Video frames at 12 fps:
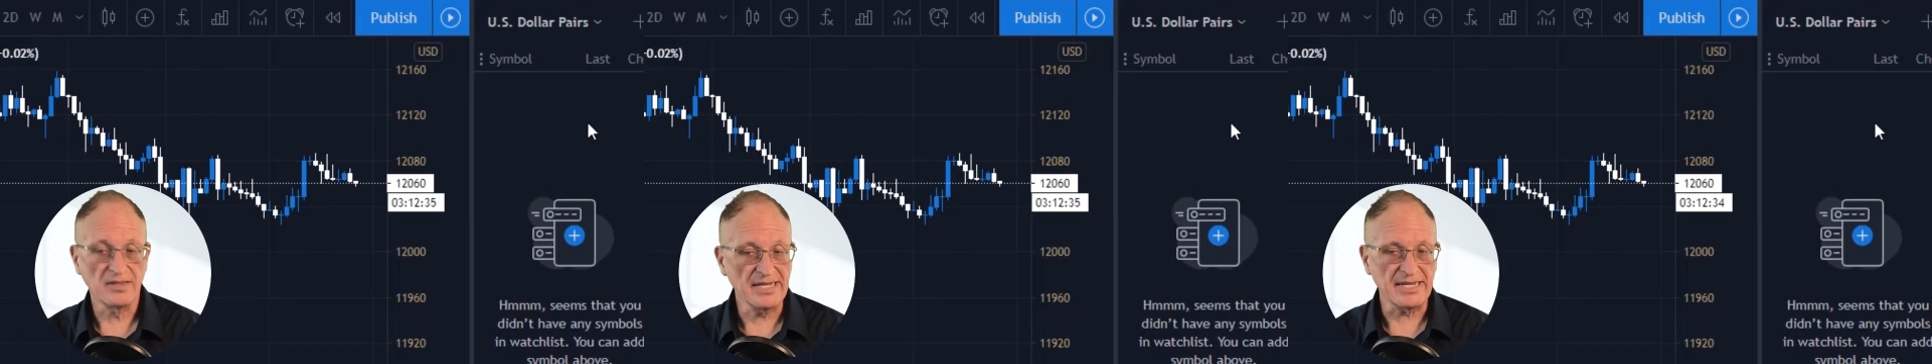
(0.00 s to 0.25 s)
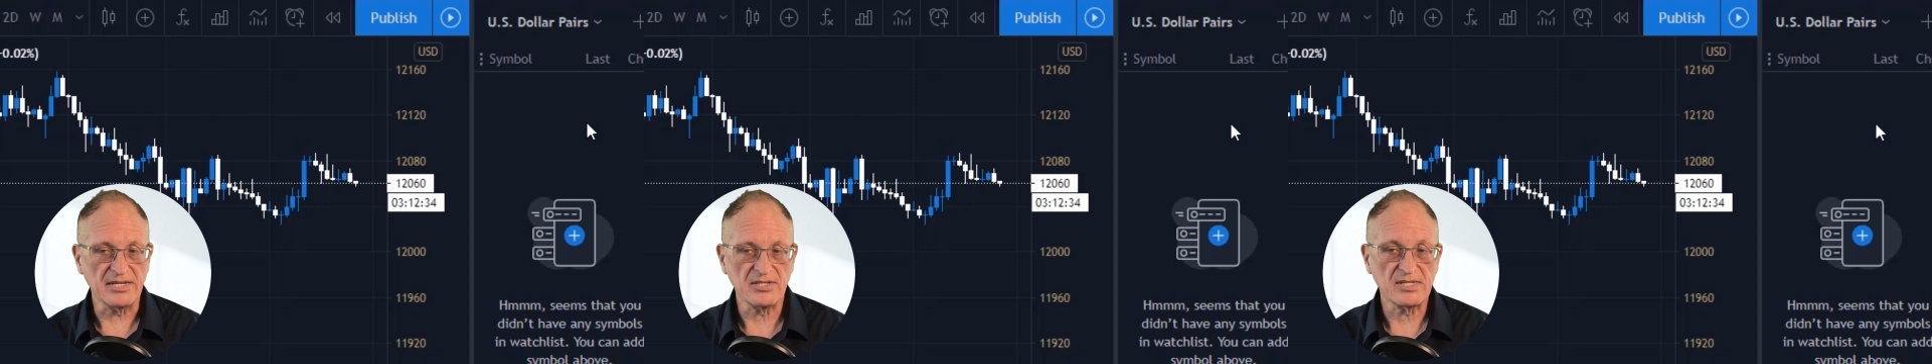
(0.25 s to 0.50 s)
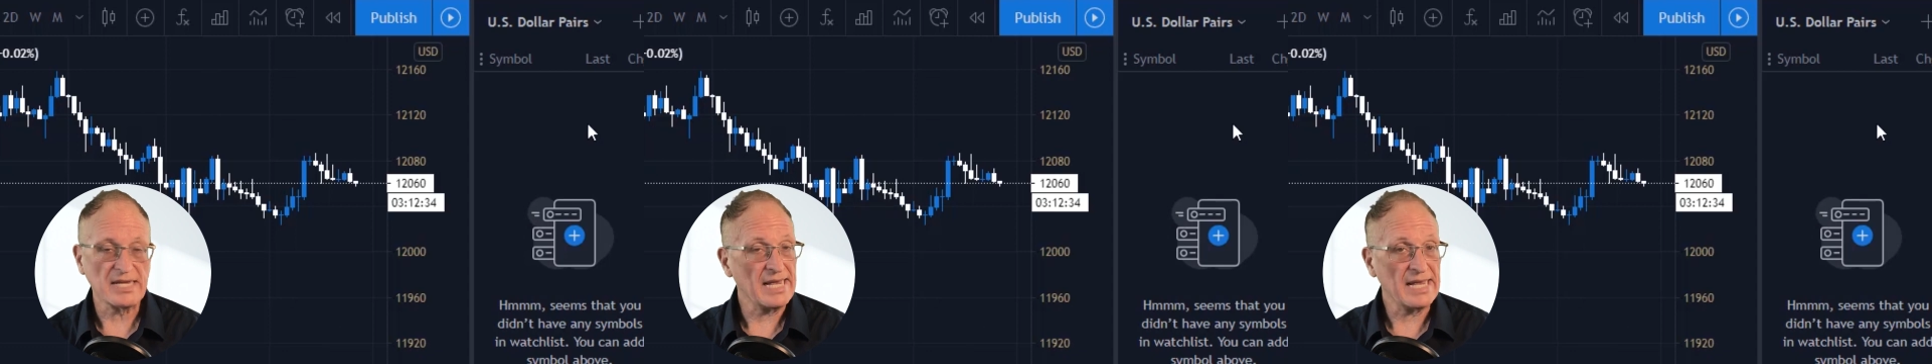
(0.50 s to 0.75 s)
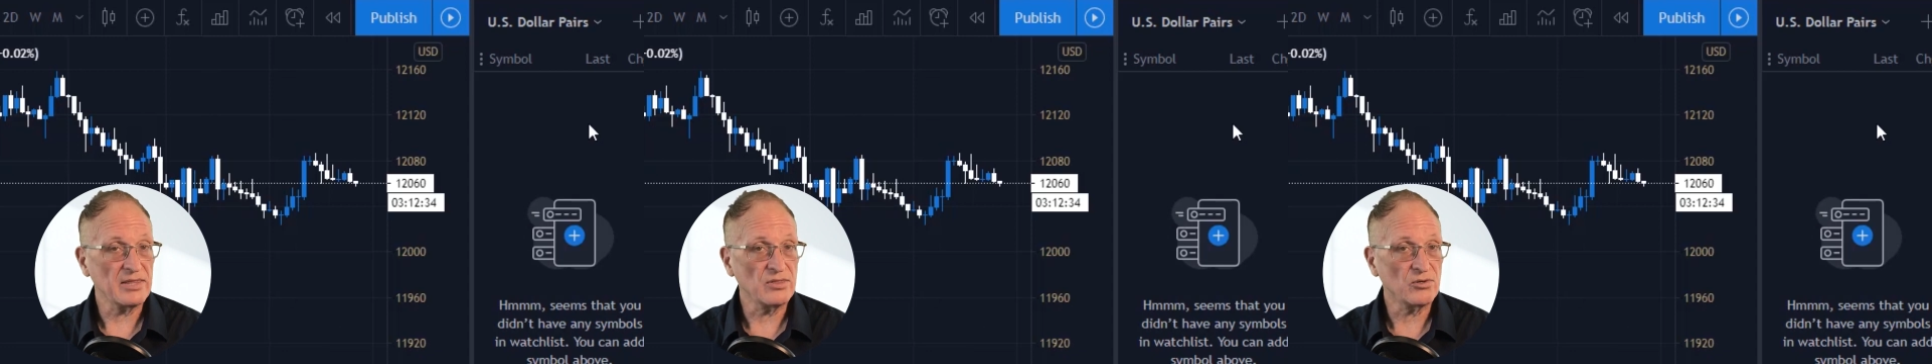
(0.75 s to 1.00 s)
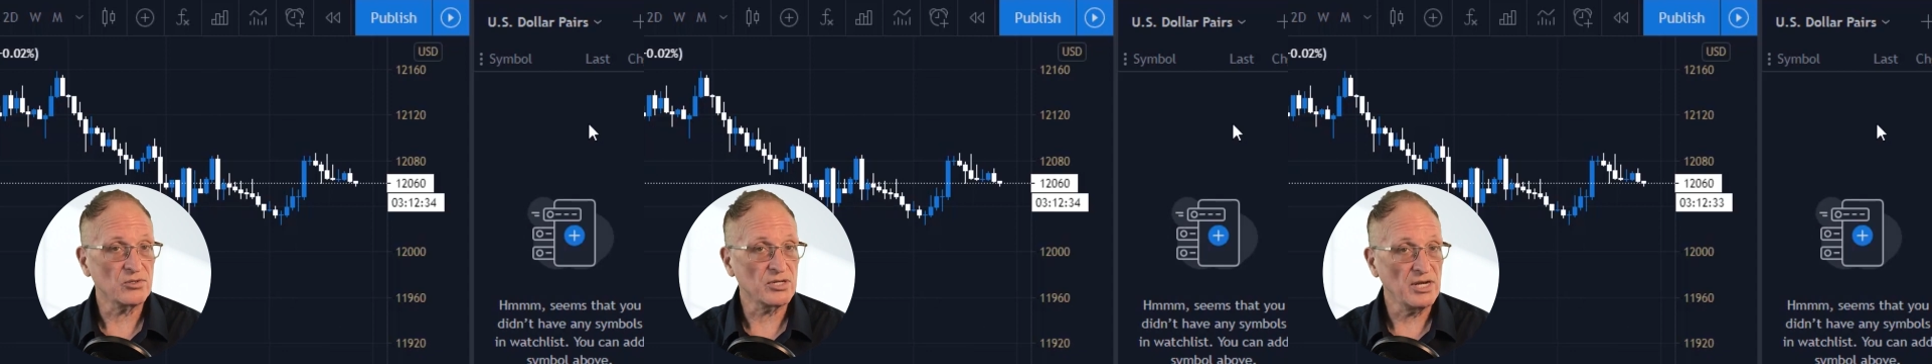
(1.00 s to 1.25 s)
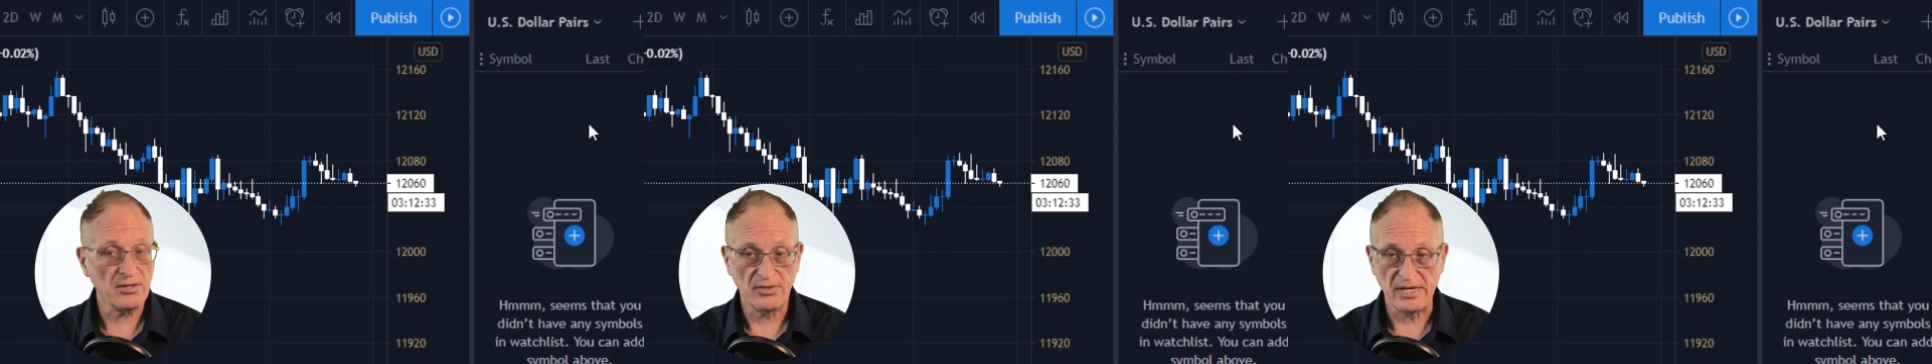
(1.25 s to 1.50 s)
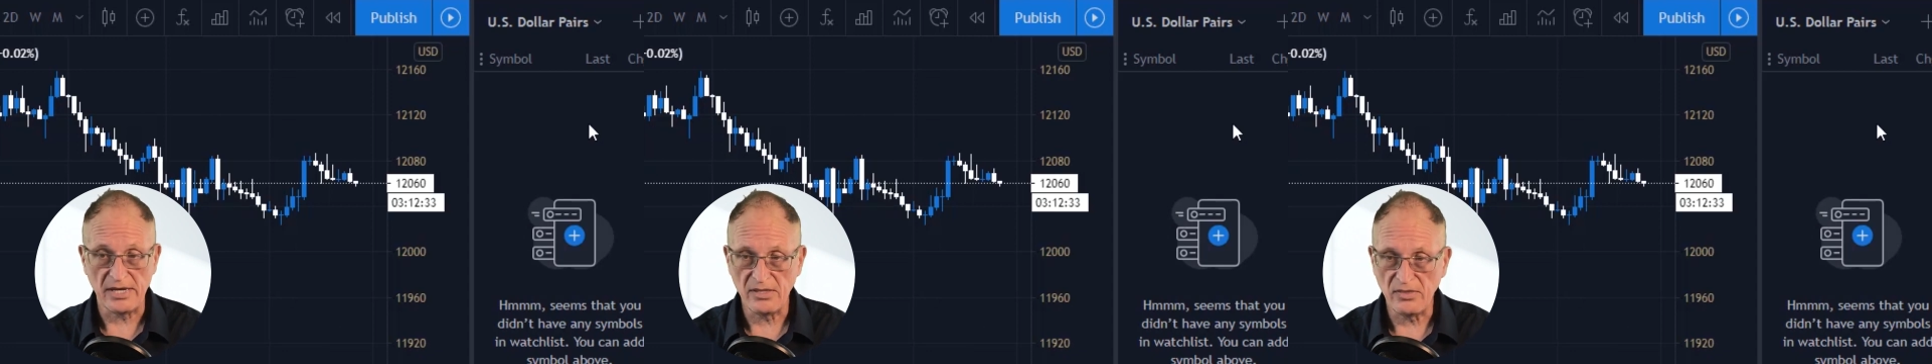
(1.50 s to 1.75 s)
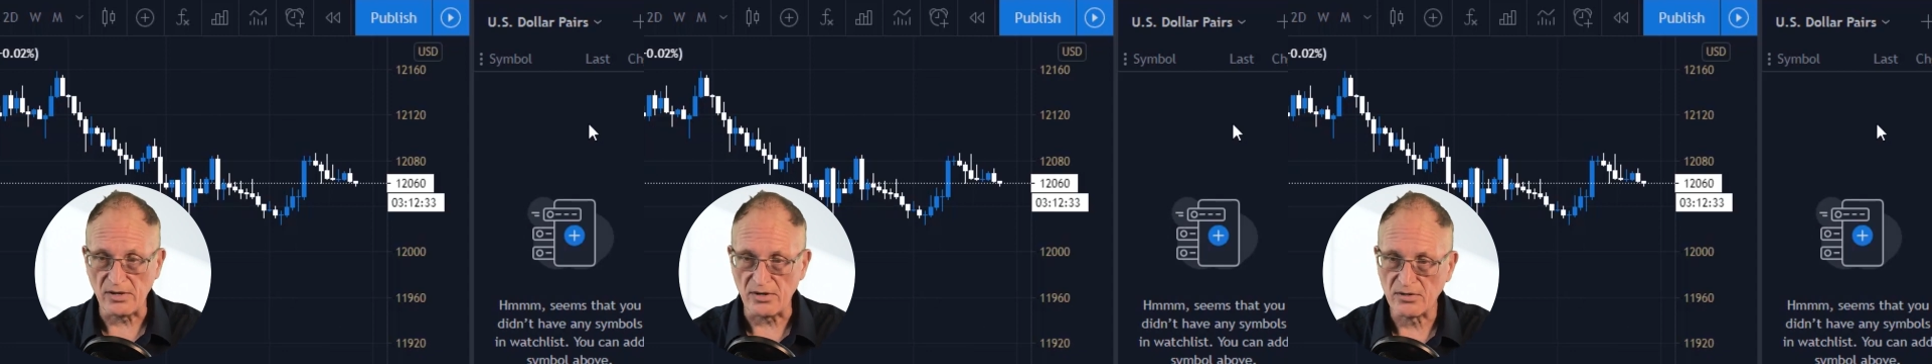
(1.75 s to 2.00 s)
list, and there's
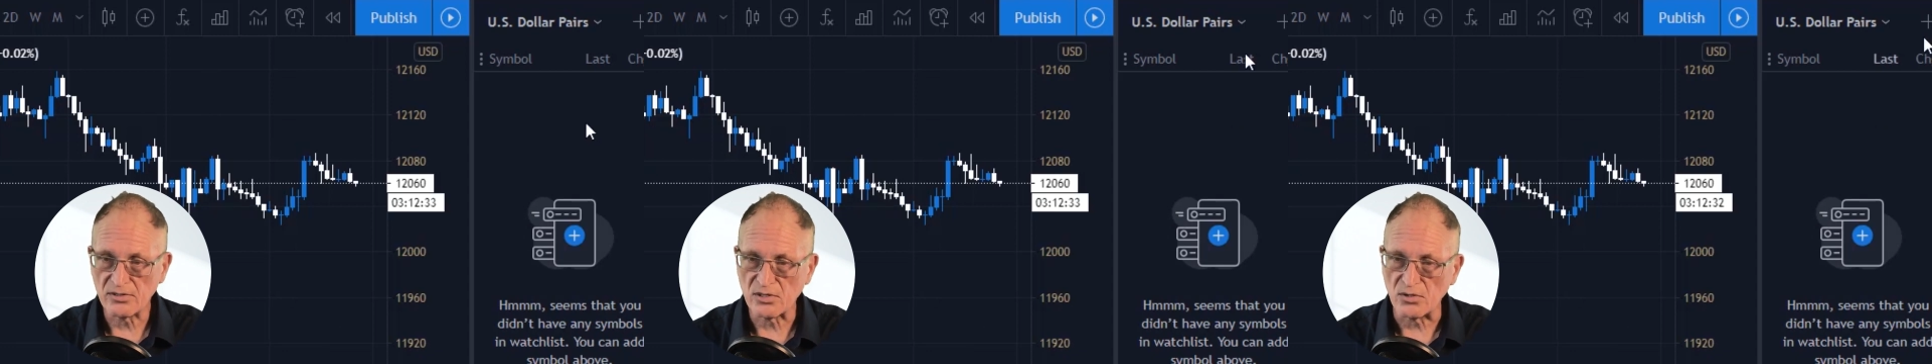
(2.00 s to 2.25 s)
nothing in there.